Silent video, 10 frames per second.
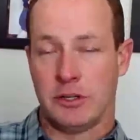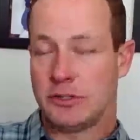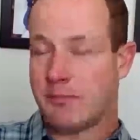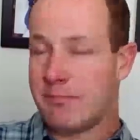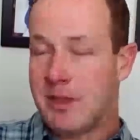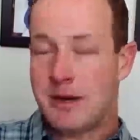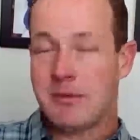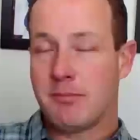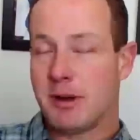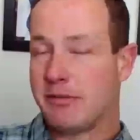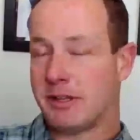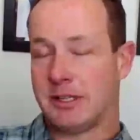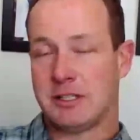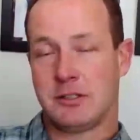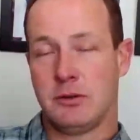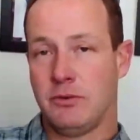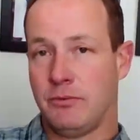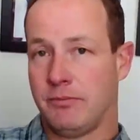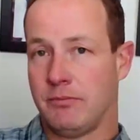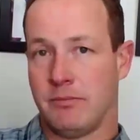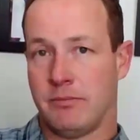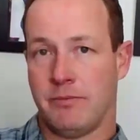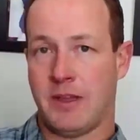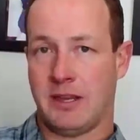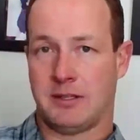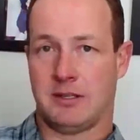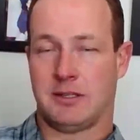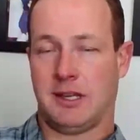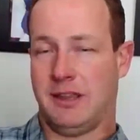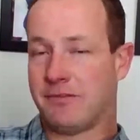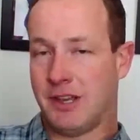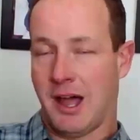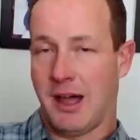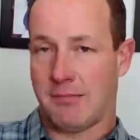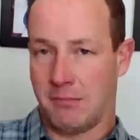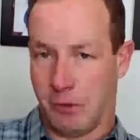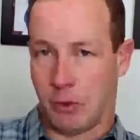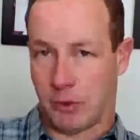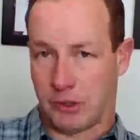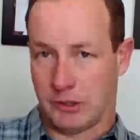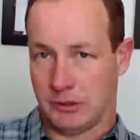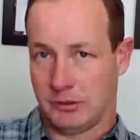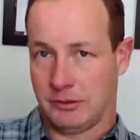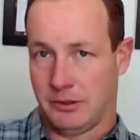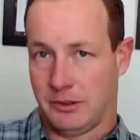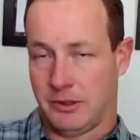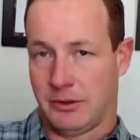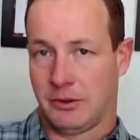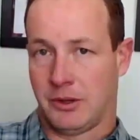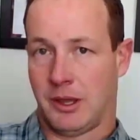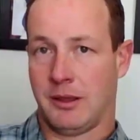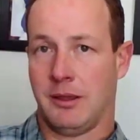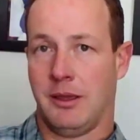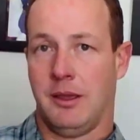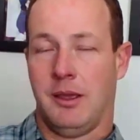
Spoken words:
Use a minimum of at least 2 phases, if not more. Okay?